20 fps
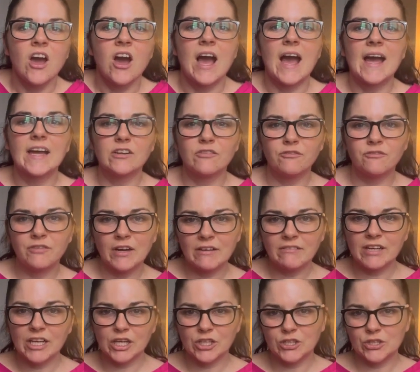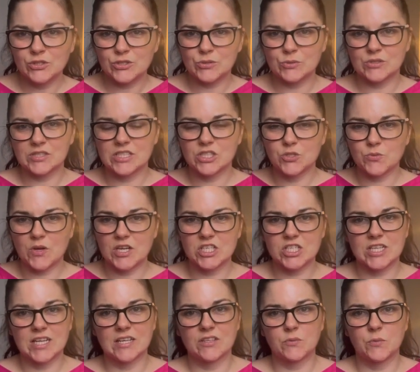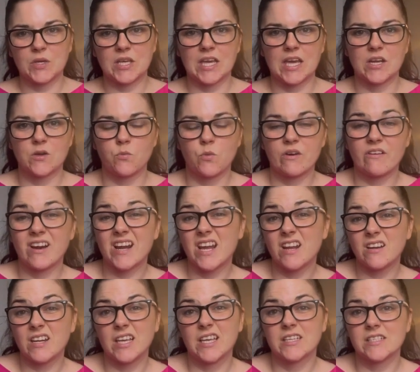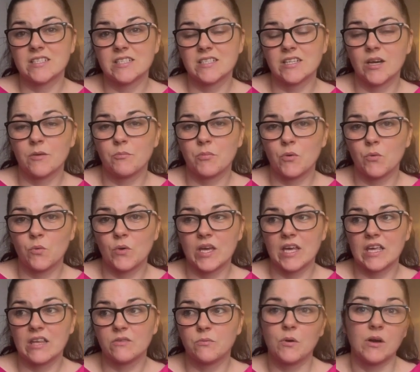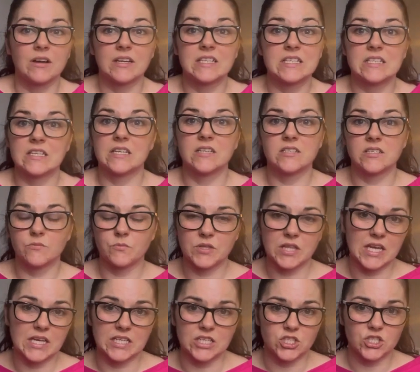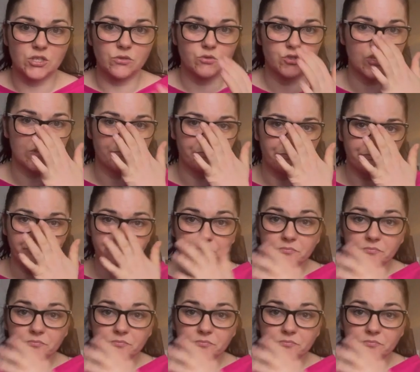I had a very unusual situation last weekend where I only ended up with, well, I didn't end up with any children